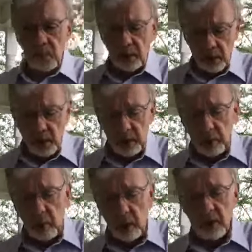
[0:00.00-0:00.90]
doing
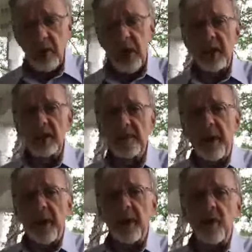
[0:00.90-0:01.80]
what's right, in
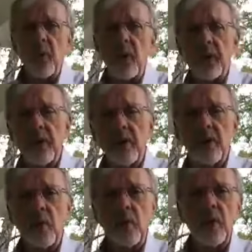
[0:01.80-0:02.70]
spite of what
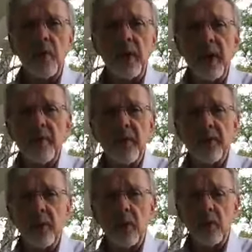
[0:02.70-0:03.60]
the world would have us
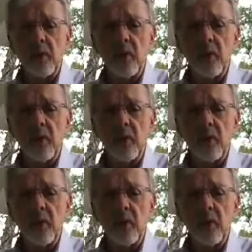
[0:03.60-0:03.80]
do,